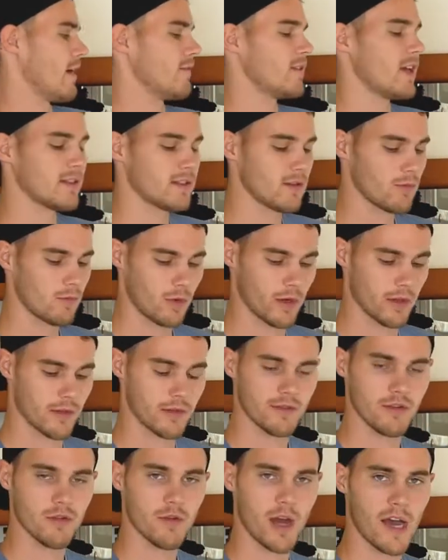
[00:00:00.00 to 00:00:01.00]
I've tested
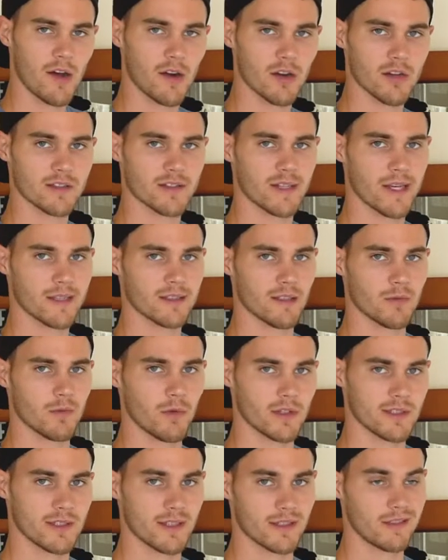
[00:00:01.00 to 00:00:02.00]
with 2 hours, tested
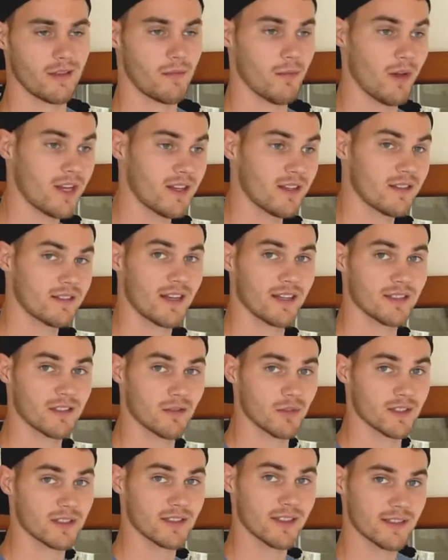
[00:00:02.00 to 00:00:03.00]
with 60 minutes,
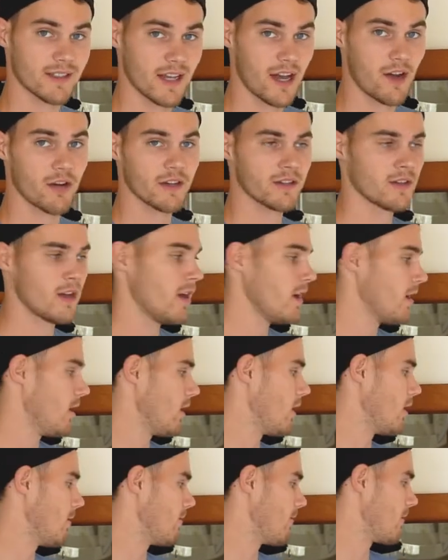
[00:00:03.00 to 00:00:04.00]
tested with 6 hours.
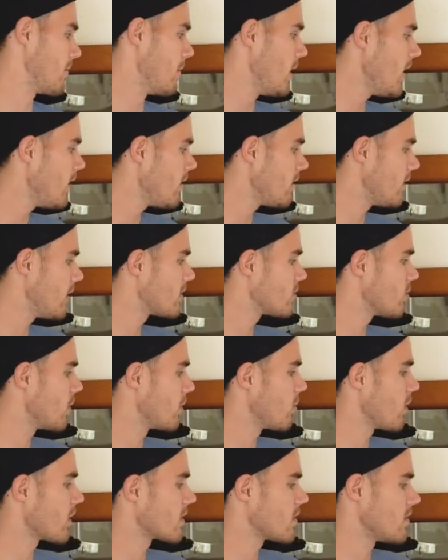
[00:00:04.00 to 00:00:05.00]
For me, this
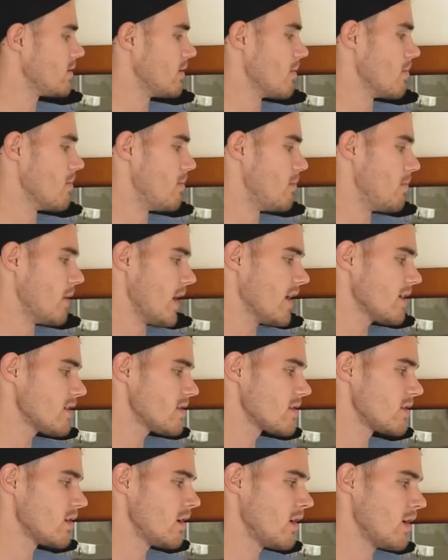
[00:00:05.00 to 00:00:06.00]
one works the
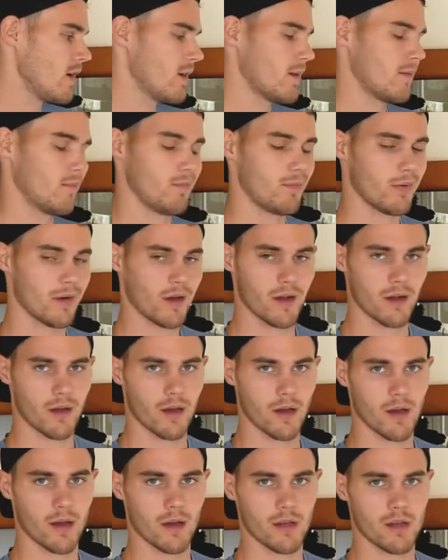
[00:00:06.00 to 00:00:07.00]
best, but
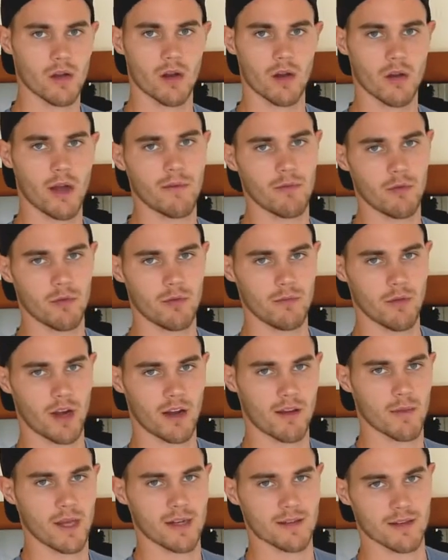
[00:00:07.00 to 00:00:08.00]
I would
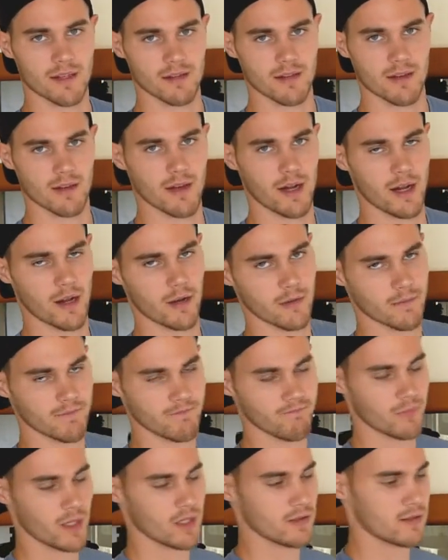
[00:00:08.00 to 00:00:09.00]
recommend testing it out
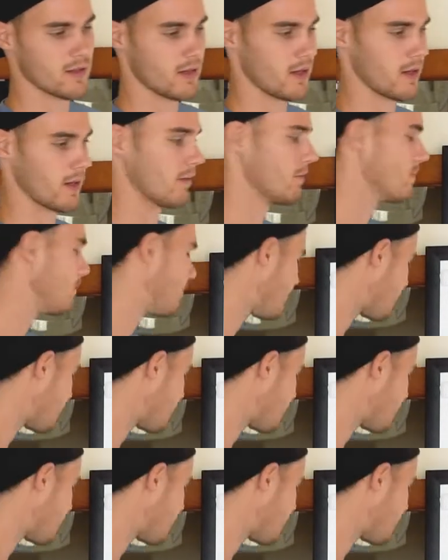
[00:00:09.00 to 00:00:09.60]
and seeing.